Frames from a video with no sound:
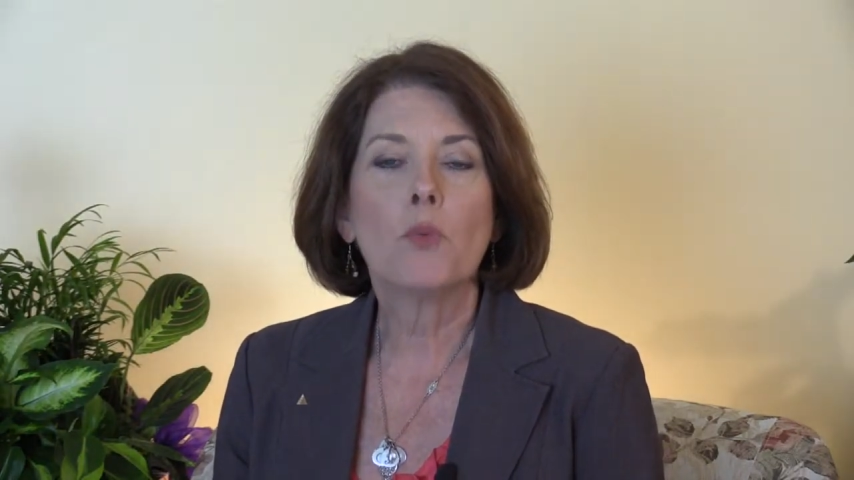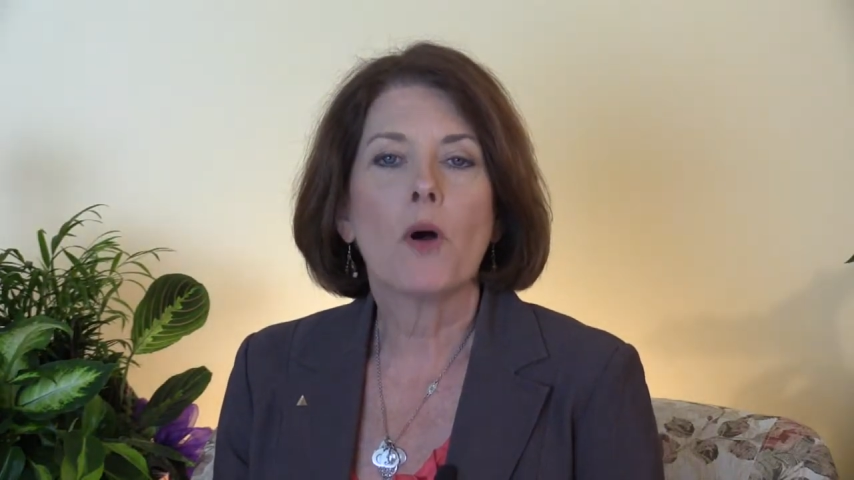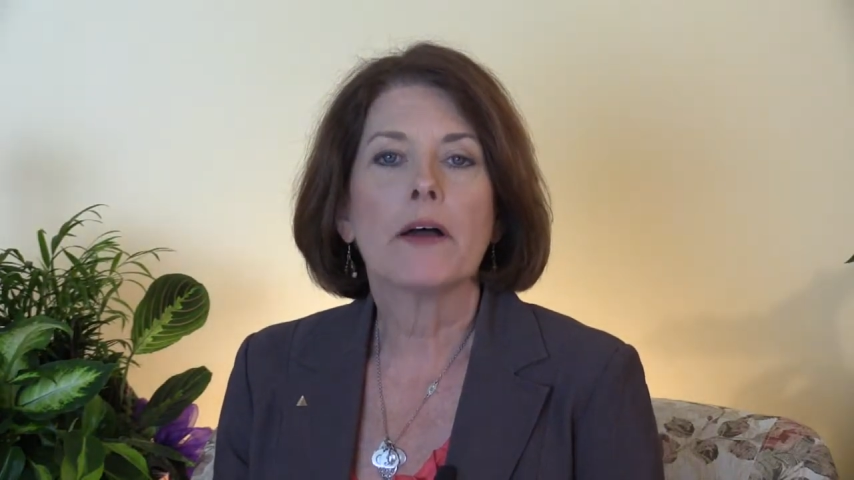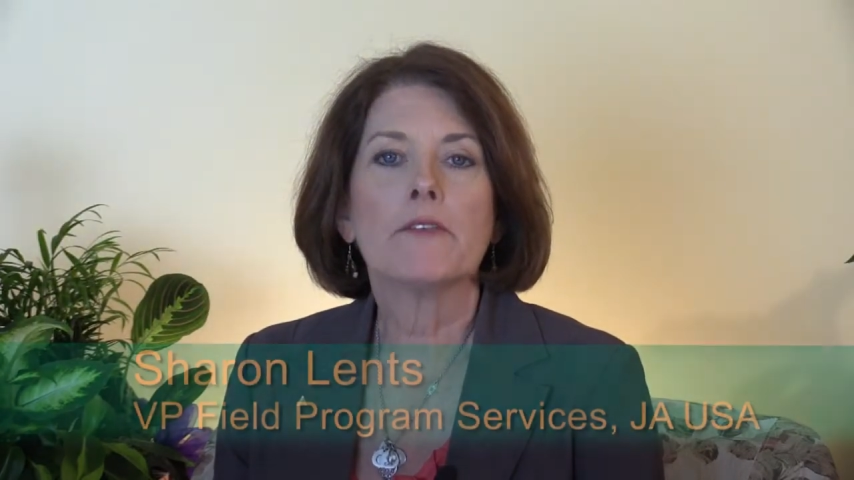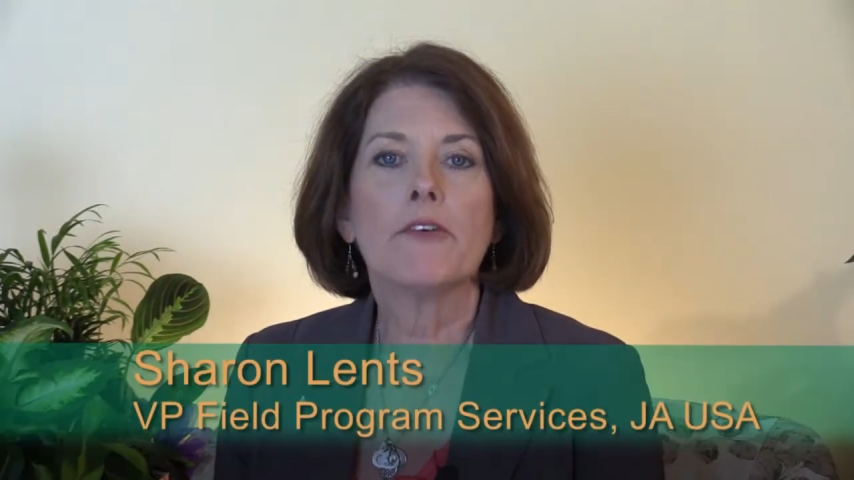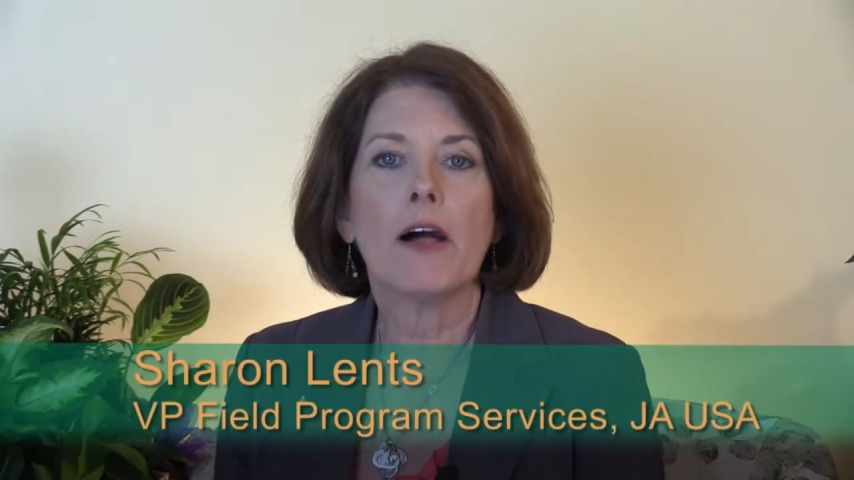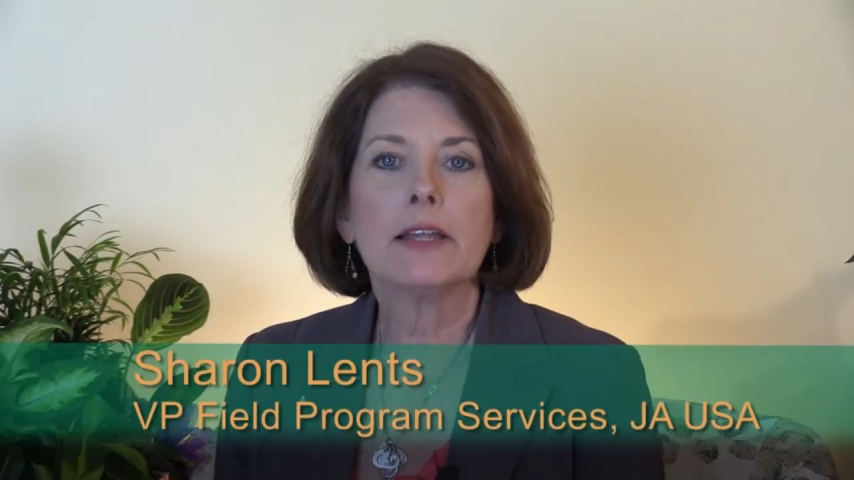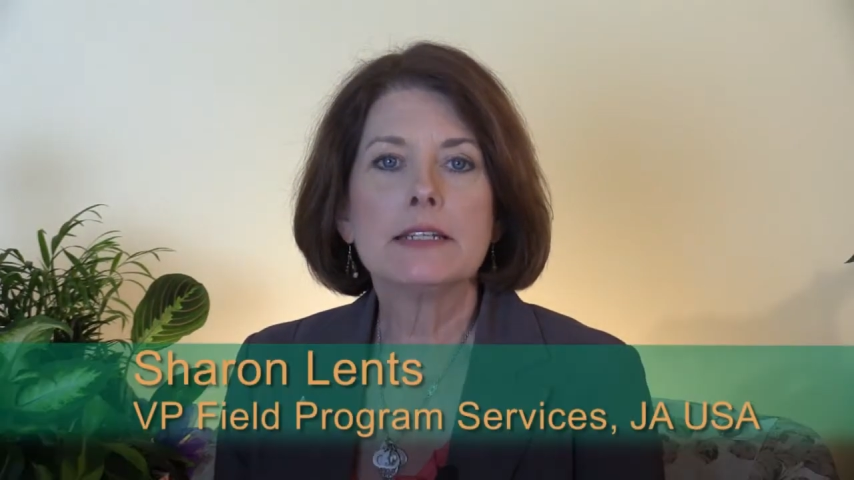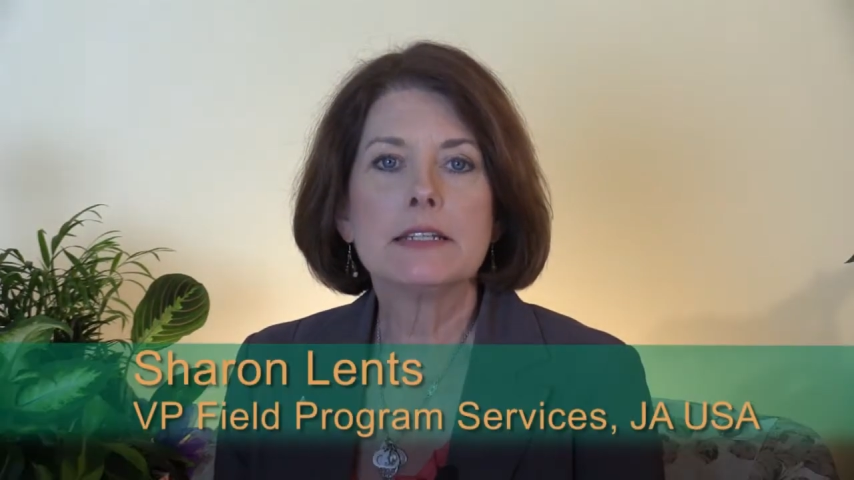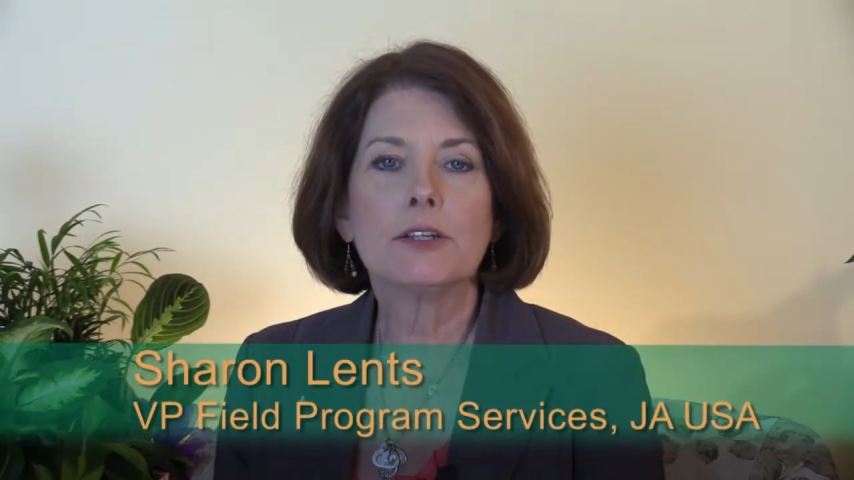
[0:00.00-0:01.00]
1
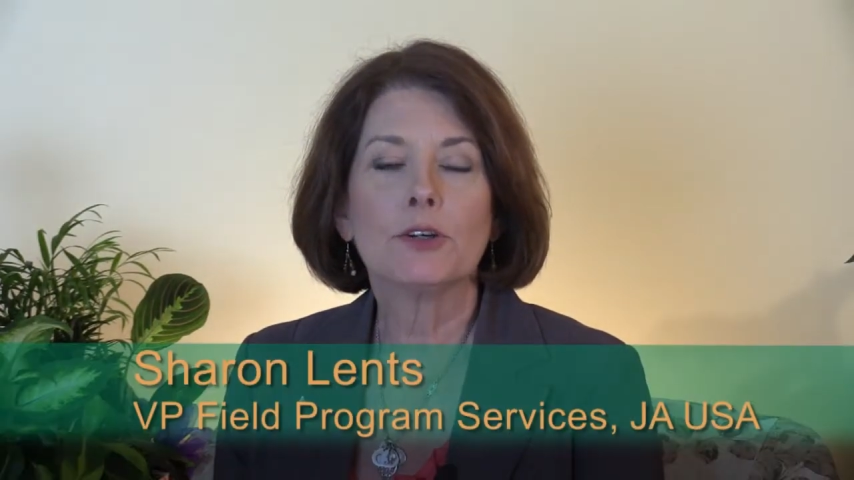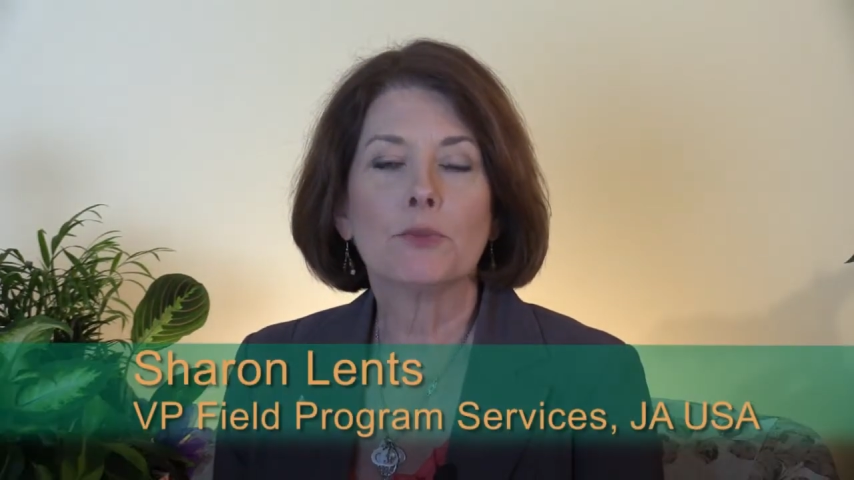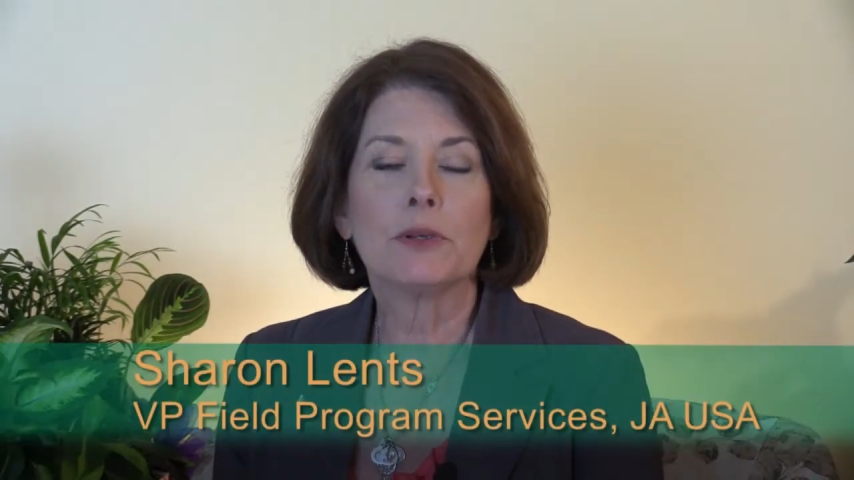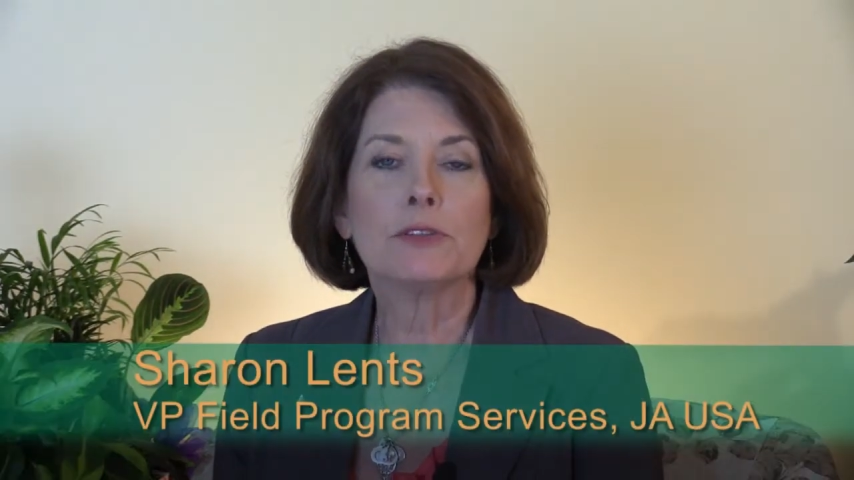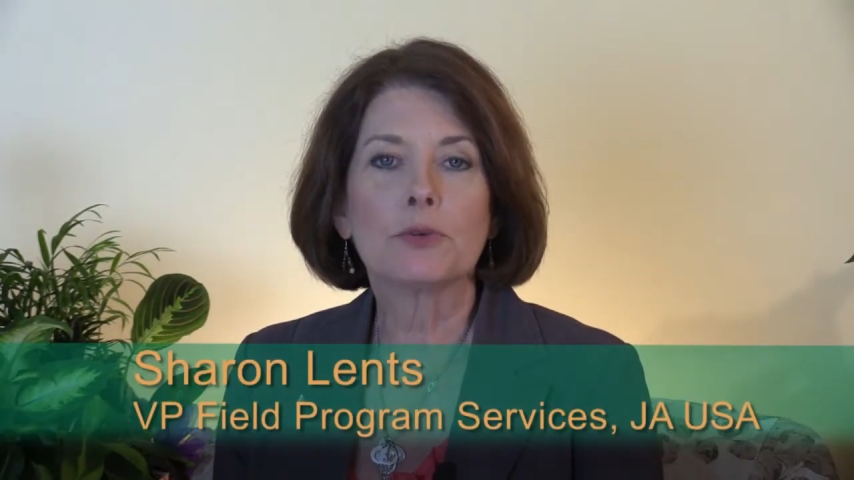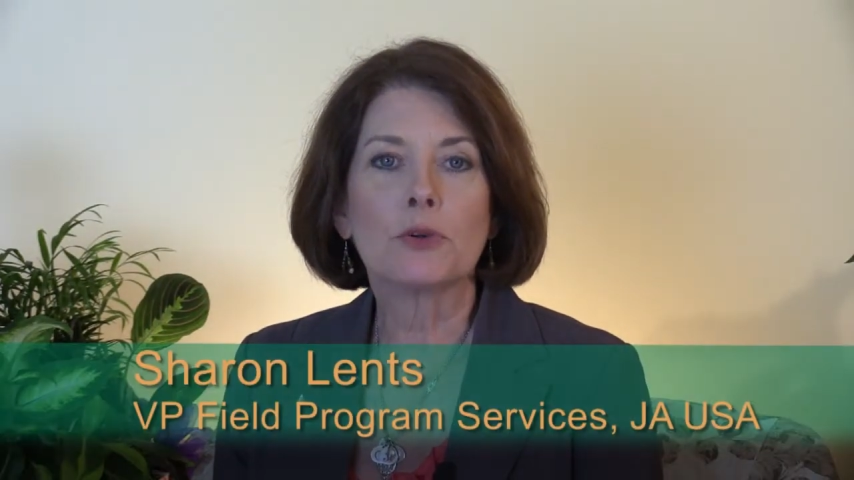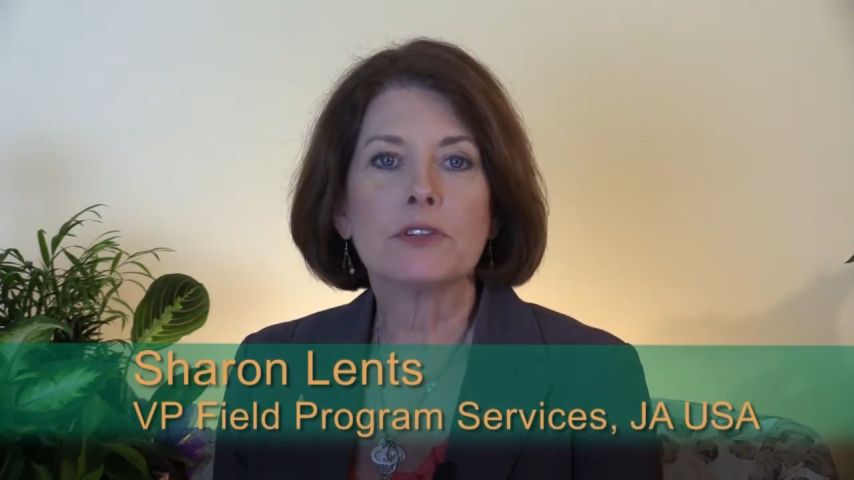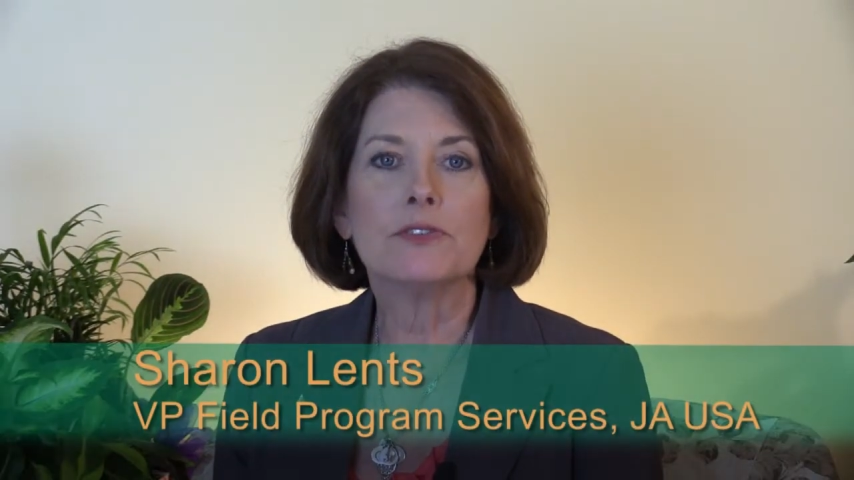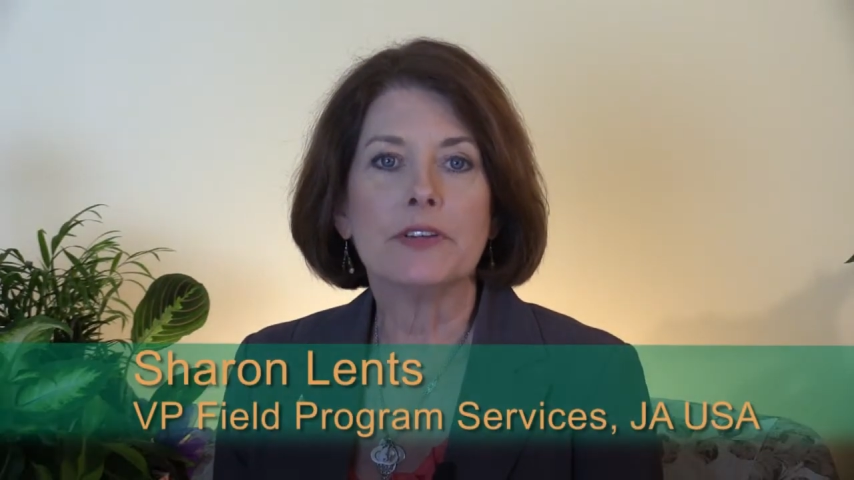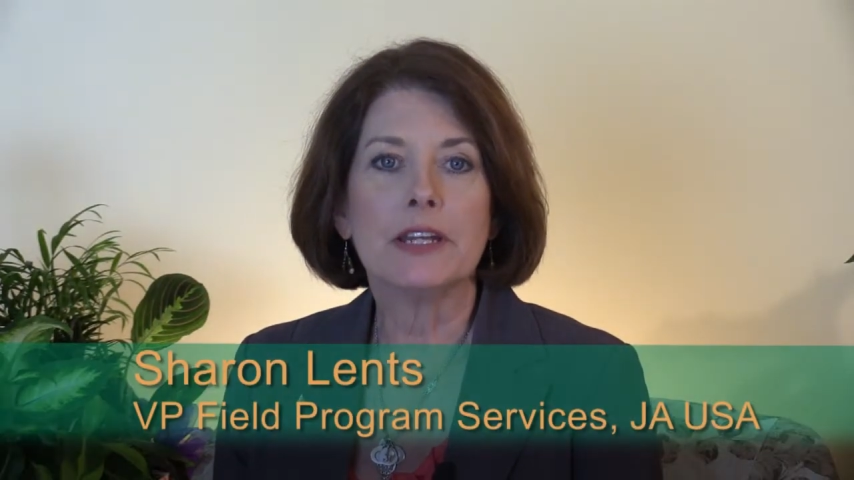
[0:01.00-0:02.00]
Volunteer
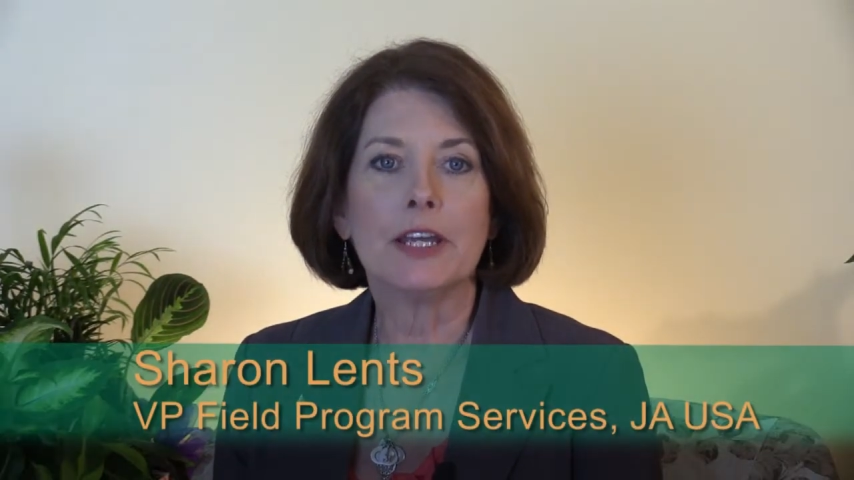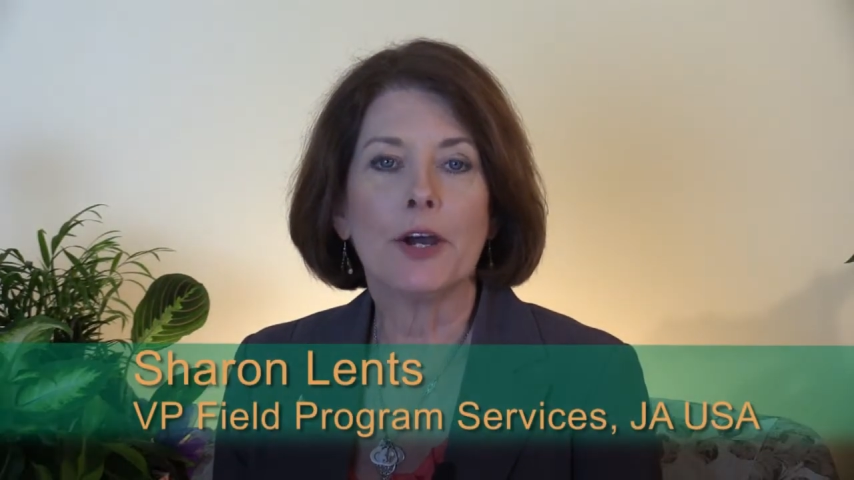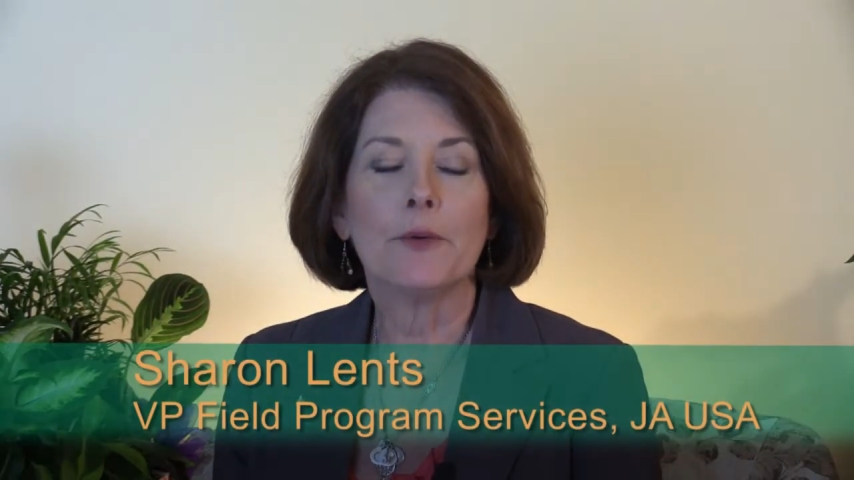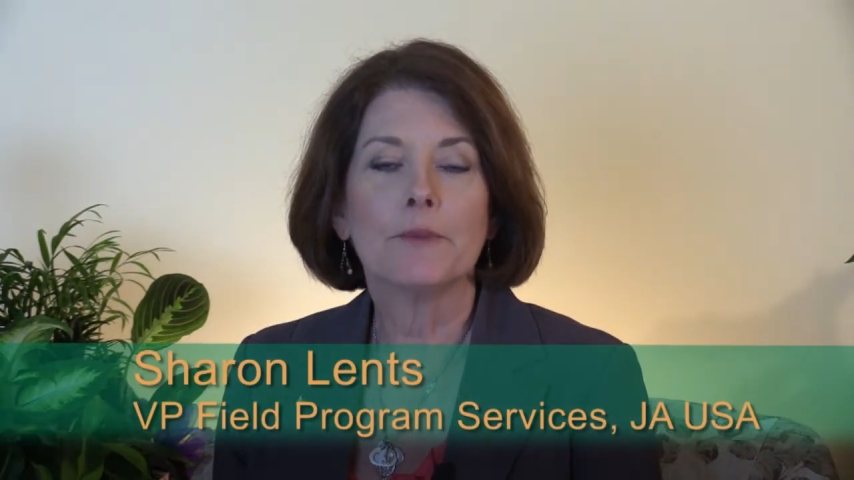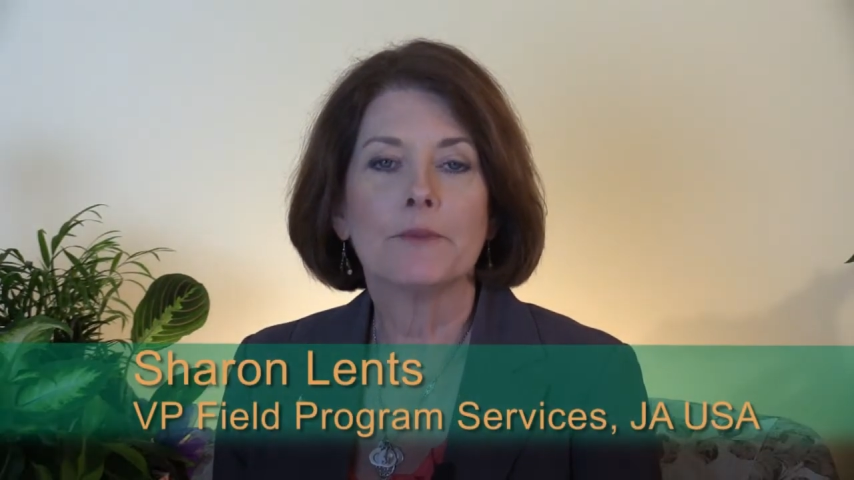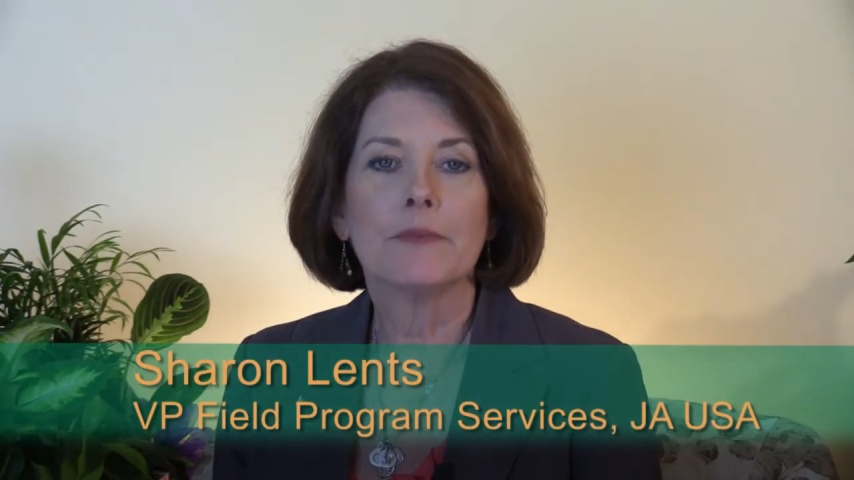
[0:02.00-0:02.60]
Resource Video.